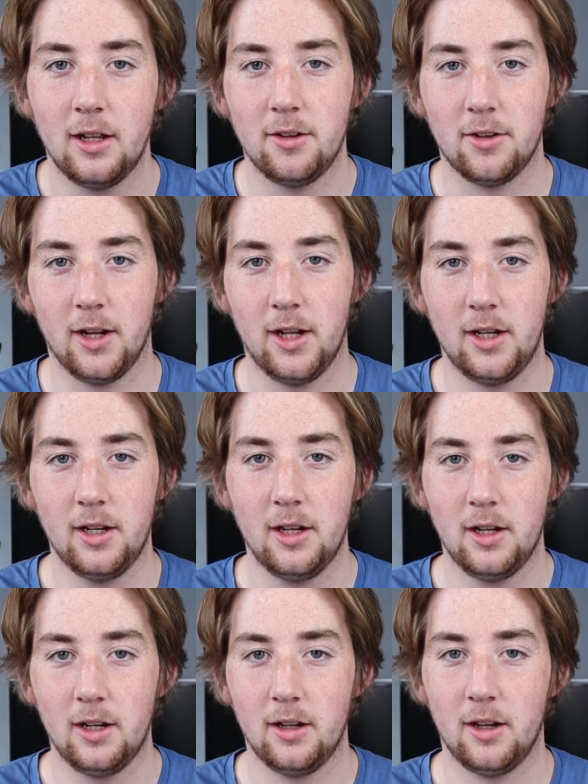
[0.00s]
Today
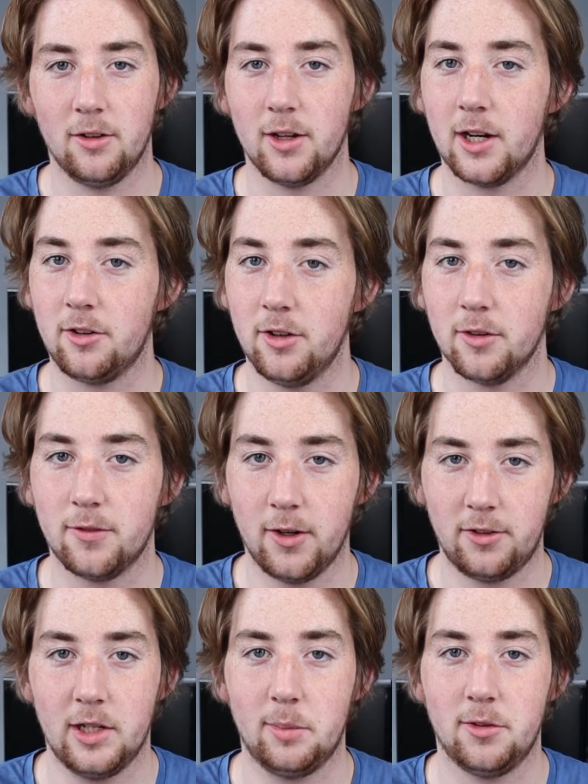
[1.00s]
is actually the
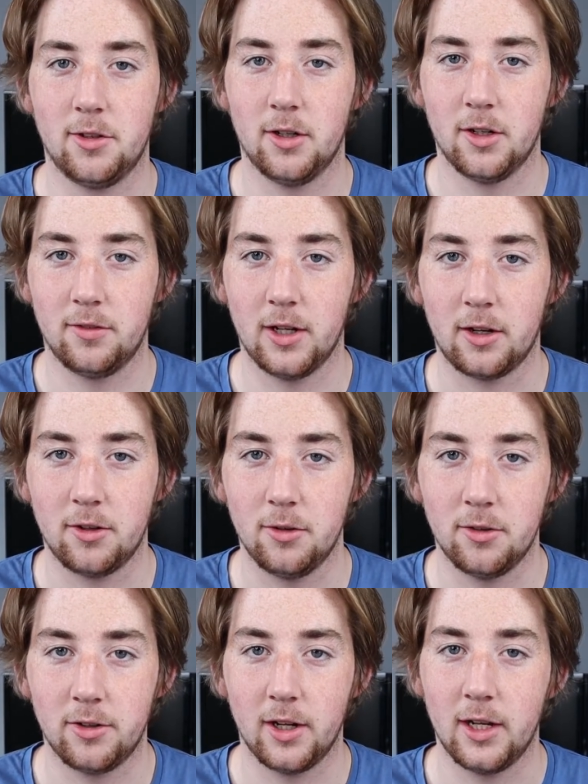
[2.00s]
first episode of Tech
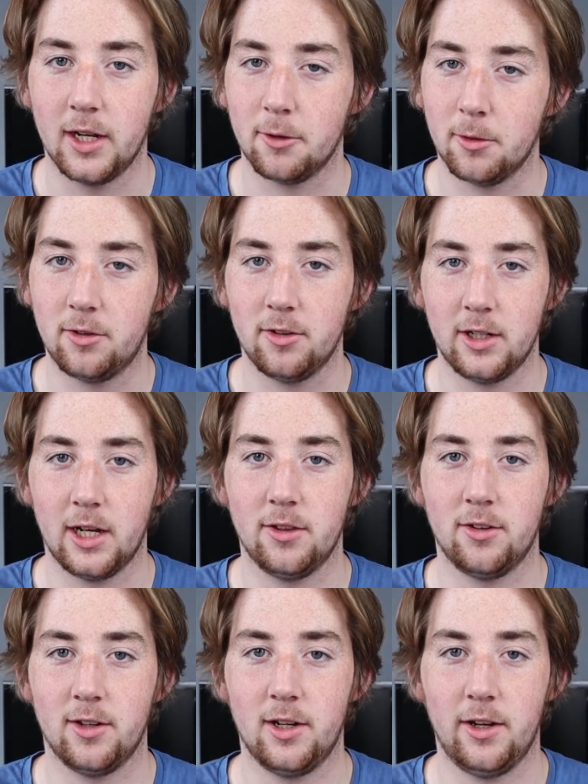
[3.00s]
Tuesday, and I recently had
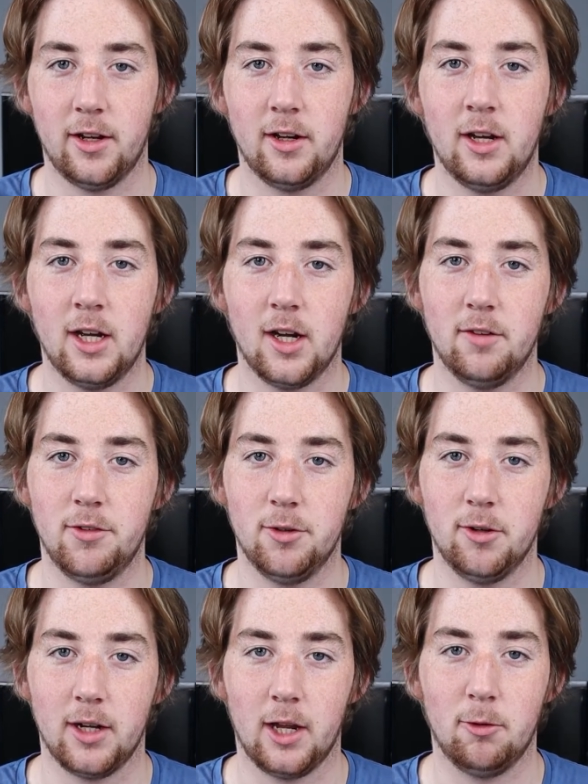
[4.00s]
this idea of
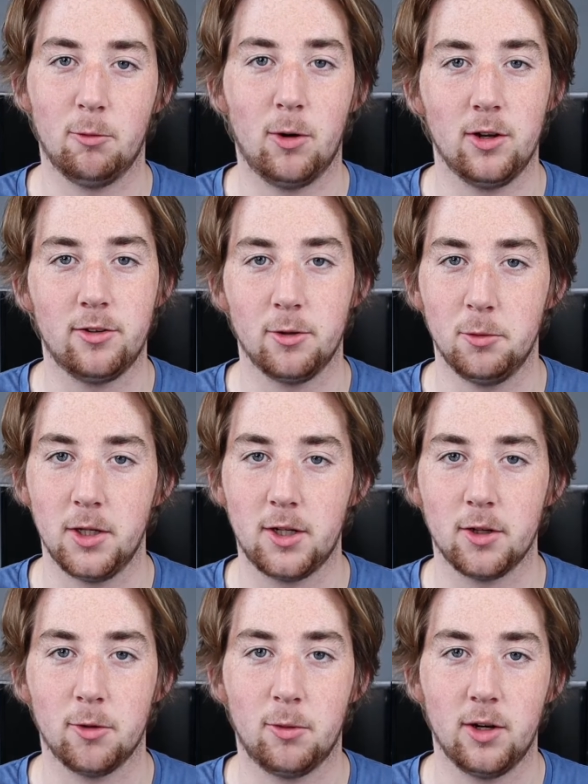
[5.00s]
doing a once a week
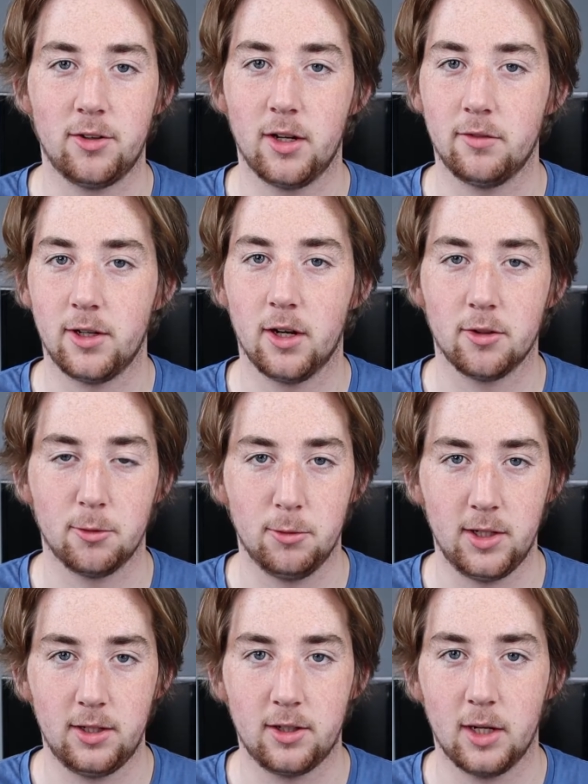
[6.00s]
or once every other
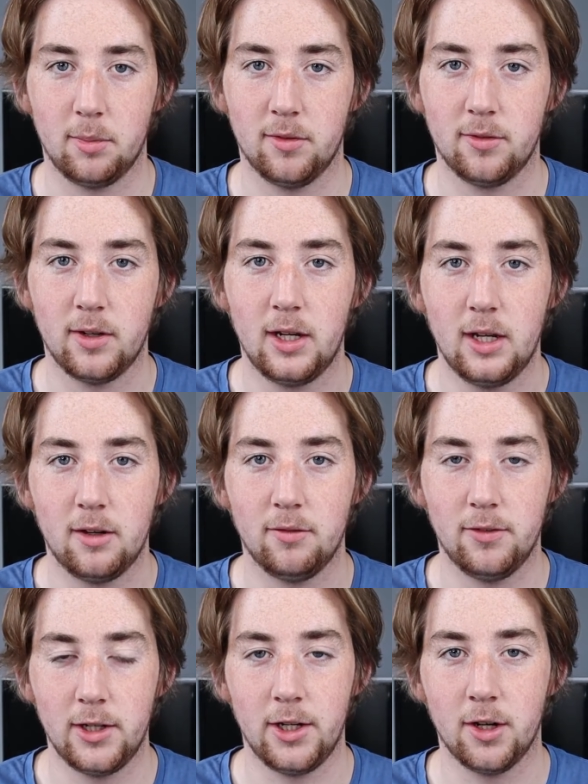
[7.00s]
week type of
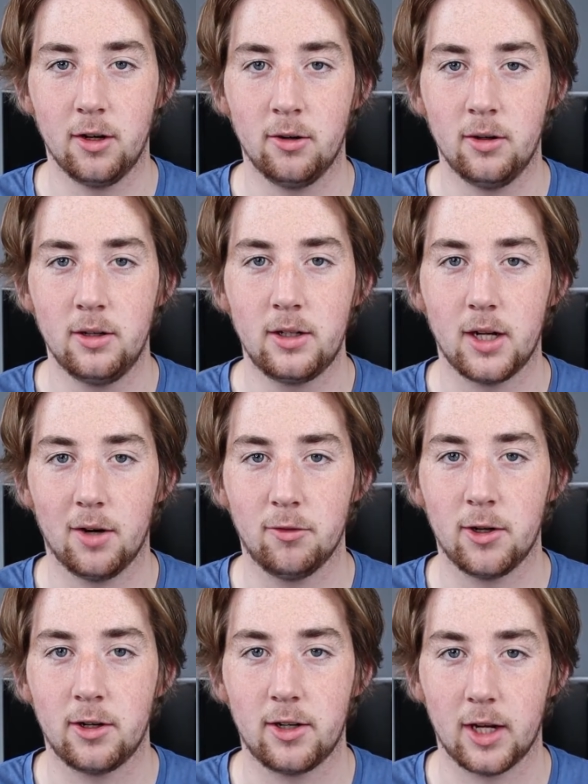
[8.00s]
video
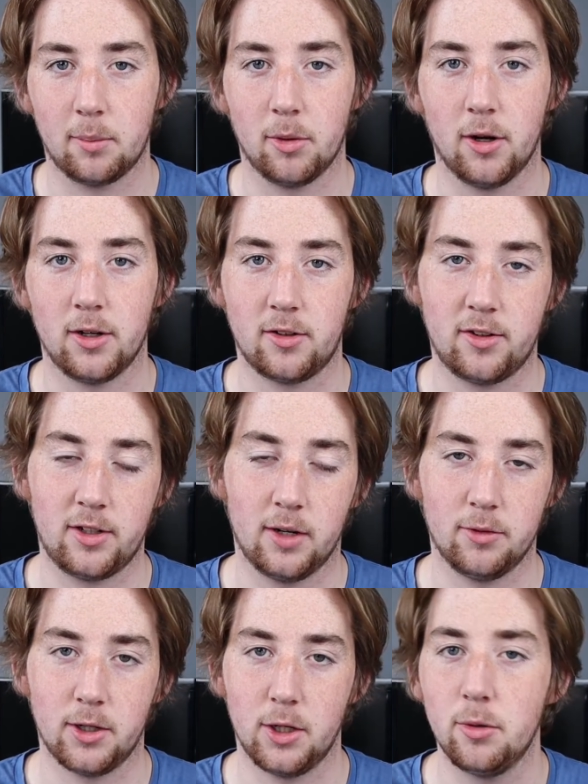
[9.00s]
covering tech products,
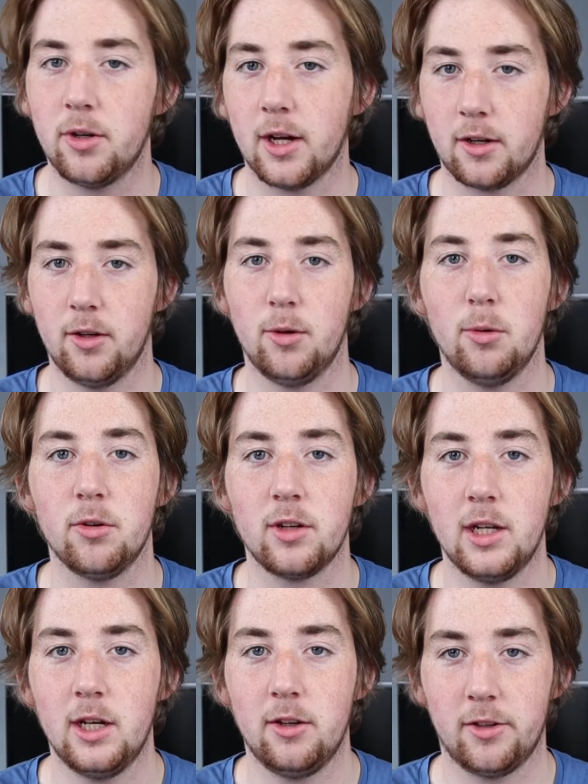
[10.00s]
covering new tech news,
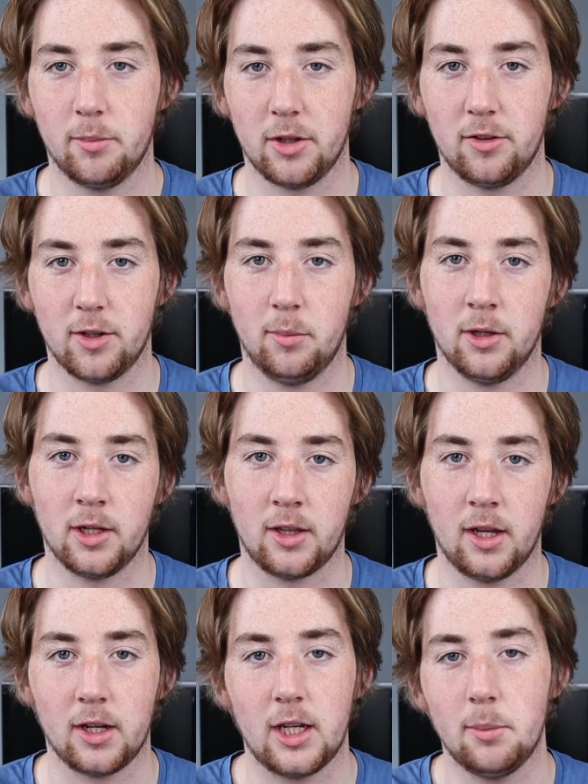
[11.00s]
something similar like
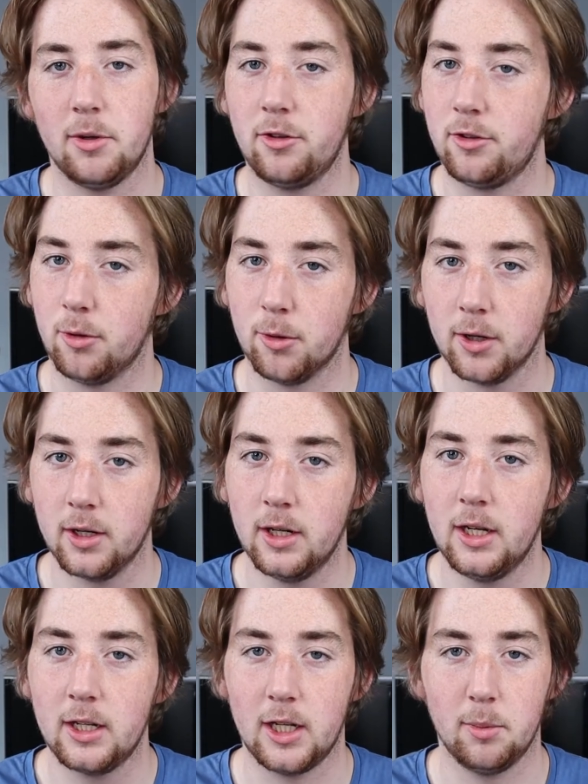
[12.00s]
that. Keep it short,
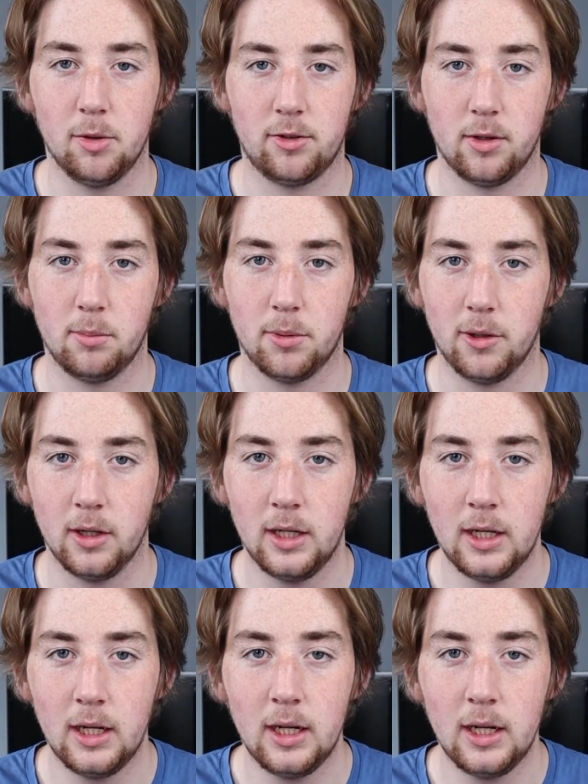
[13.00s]
keep it simple.